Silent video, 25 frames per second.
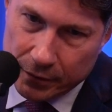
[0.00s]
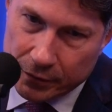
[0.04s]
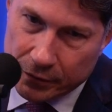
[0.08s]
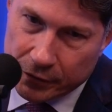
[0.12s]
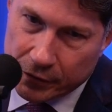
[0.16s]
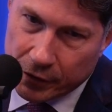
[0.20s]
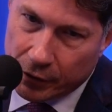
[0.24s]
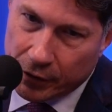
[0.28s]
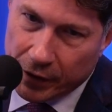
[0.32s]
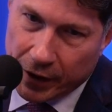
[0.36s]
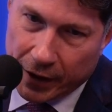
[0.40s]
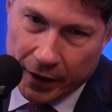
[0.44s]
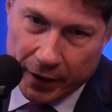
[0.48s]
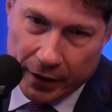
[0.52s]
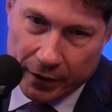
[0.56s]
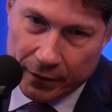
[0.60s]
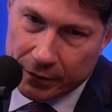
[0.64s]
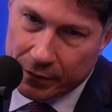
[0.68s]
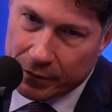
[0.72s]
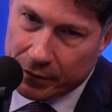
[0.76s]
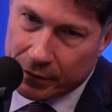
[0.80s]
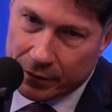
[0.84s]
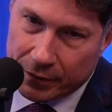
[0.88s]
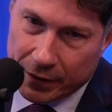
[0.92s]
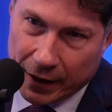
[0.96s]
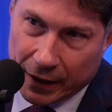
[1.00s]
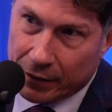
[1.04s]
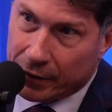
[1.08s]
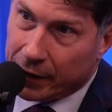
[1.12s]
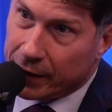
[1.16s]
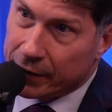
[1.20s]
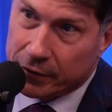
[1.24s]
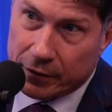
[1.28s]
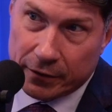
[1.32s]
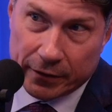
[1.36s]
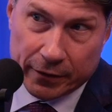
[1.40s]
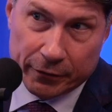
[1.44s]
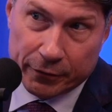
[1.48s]
so they
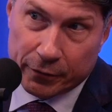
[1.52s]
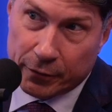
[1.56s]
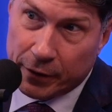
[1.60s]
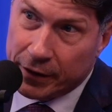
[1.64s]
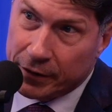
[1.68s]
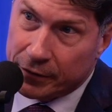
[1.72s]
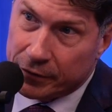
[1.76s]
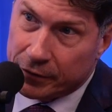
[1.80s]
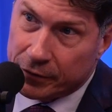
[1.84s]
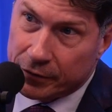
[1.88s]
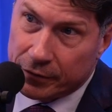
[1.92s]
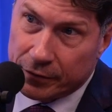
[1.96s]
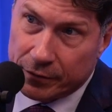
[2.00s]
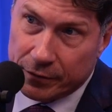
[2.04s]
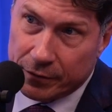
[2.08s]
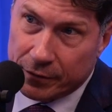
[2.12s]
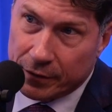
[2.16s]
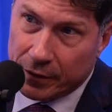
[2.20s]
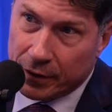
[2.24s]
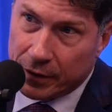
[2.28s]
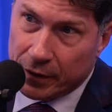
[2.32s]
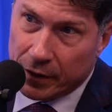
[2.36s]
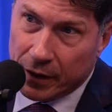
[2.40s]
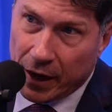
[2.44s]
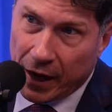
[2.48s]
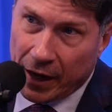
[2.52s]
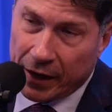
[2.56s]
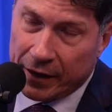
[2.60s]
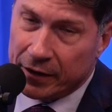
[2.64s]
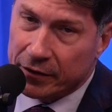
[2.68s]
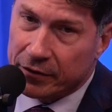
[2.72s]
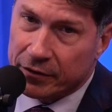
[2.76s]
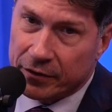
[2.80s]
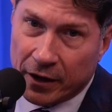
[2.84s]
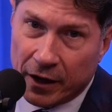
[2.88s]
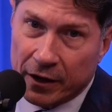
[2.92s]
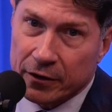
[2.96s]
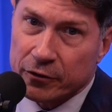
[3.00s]
like to lift weights. Yeah, and
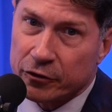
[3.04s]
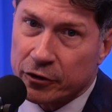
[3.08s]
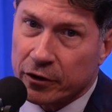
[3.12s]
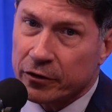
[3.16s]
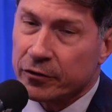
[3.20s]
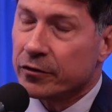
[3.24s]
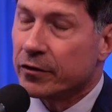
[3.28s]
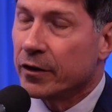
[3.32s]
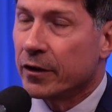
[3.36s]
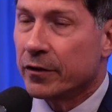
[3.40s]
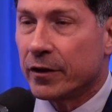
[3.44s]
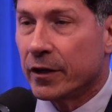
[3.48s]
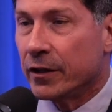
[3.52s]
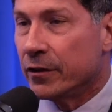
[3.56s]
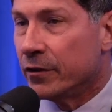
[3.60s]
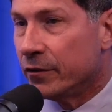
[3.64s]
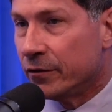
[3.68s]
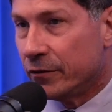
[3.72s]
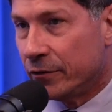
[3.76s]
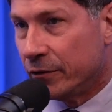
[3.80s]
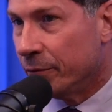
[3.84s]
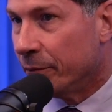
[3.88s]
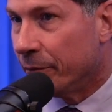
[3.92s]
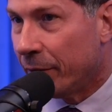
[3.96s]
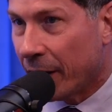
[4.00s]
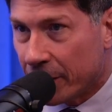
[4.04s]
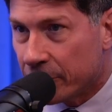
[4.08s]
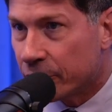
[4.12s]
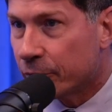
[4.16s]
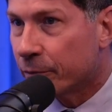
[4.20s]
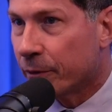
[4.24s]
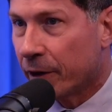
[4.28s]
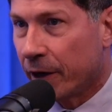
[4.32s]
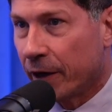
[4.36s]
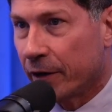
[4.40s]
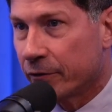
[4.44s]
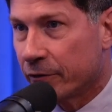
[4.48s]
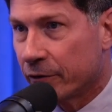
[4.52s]
it's not just that they do bench
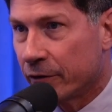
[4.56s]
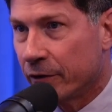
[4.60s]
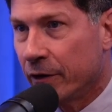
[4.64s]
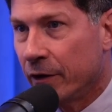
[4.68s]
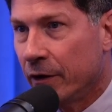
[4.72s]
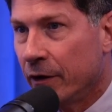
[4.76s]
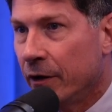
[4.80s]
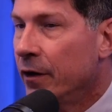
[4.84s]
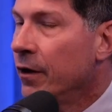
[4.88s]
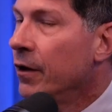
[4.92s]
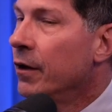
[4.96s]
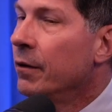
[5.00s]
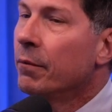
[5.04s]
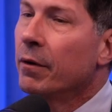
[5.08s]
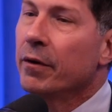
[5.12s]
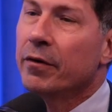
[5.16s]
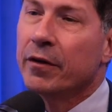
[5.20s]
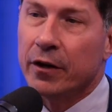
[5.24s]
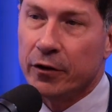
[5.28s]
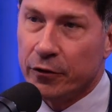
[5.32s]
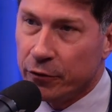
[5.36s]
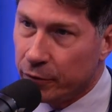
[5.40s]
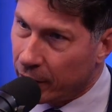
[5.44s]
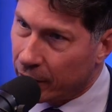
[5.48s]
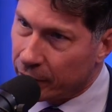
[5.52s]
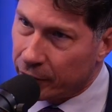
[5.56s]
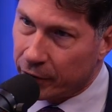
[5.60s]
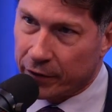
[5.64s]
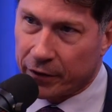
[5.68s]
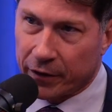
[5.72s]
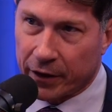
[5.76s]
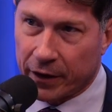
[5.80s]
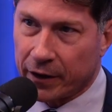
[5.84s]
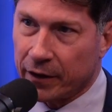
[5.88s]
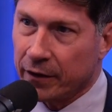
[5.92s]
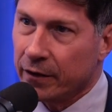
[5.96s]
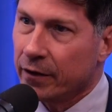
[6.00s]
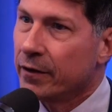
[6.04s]
press, but they do
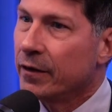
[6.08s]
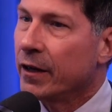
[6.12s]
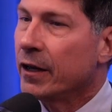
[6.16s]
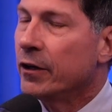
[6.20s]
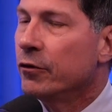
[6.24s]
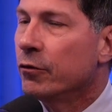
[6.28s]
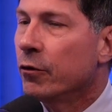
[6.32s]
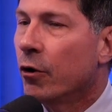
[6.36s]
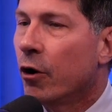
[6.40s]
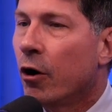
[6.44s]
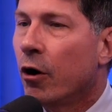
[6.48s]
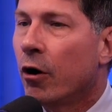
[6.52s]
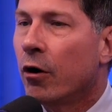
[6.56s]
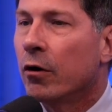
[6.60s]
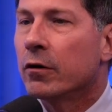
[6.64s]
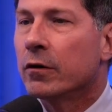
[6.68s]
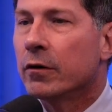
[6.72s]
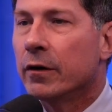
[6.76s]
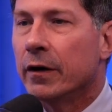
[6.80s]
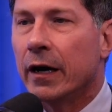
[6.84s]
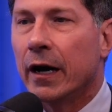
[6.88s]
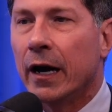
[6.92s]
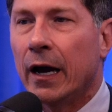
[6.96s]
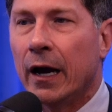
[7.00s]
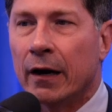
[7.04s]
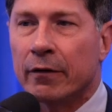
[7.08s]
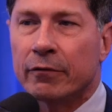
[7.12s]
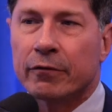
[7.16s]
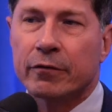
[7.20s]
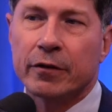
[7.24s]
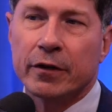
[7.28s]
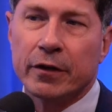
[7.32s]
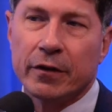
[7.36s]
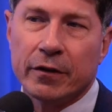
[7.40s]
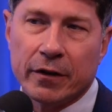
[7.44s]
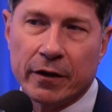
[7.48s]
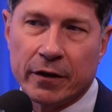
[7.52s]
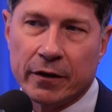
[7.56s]
everything. They do
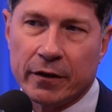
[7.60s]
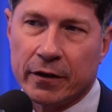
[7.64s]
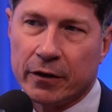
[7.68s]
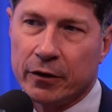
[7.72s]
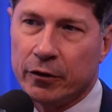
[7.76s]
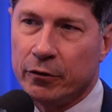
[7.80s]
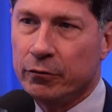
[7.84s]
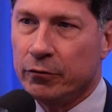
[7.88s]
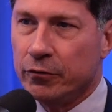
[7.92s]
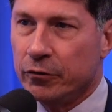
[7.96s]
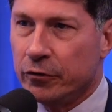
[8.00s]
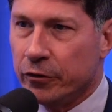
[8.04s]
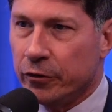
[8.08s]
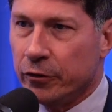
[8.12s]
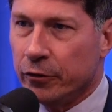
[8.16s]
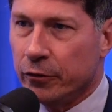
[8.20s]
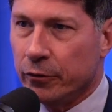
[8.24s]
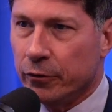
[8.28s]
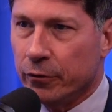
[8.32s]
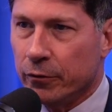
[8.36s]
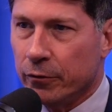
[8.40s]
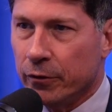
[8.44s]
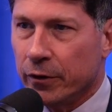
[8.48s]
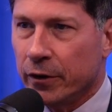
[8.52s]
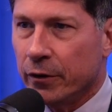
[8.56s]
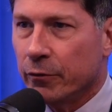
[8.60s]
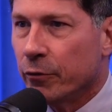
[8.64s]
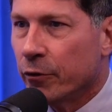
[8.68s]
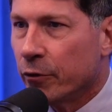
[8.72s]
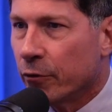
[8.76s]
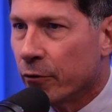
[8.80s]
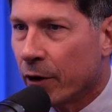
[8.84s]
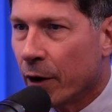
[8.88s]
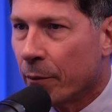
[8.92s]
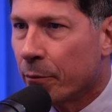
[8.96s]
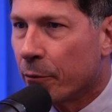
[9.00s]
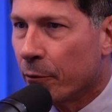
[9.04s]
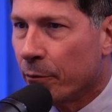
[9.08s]
everything that you do with
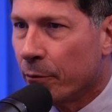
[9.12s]
your upper